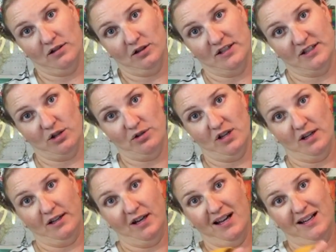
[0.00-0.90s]
the list goes
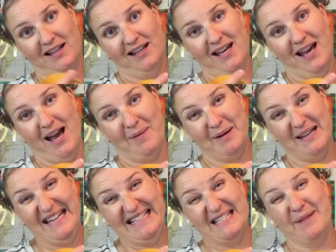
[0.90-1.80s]
on, and I
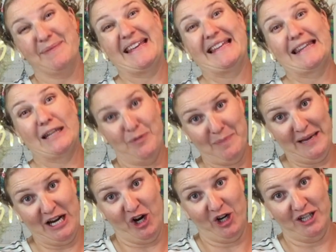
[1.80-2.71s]
need something a little
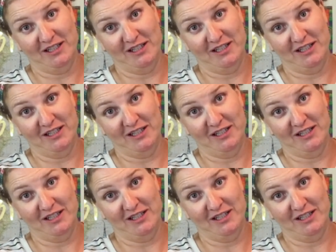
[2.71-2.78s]
bigger.